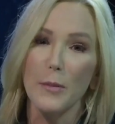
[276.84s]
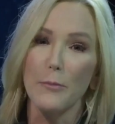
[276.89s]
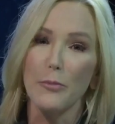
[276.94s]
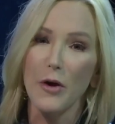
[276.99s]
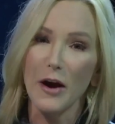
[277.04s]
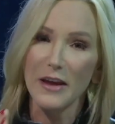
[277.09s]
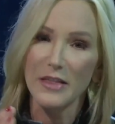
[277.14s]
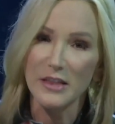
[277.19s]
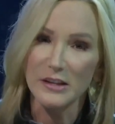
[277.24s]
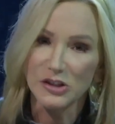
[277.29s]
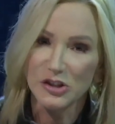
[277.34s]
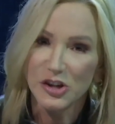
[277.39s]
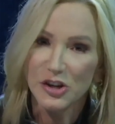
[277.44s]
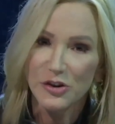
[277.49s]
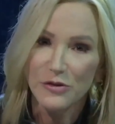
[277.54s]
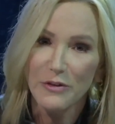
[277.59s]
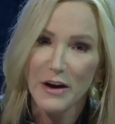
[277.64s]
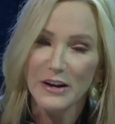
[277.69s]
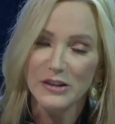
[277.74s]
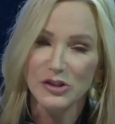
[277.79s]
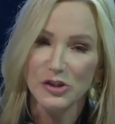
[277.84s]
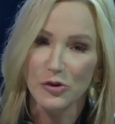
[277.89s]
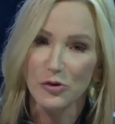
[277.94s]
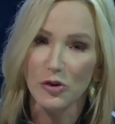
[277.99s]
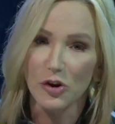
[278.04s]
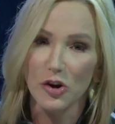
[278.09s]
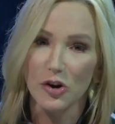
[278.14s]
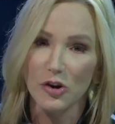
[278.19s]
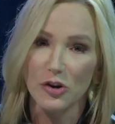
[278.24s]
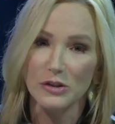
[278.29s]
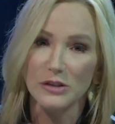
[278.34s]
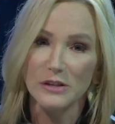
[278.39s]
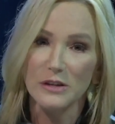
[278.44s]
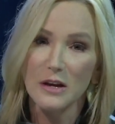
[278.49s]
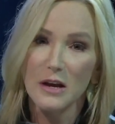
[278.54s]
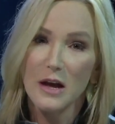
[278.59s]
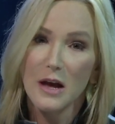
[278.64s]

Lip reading: break the generational curse.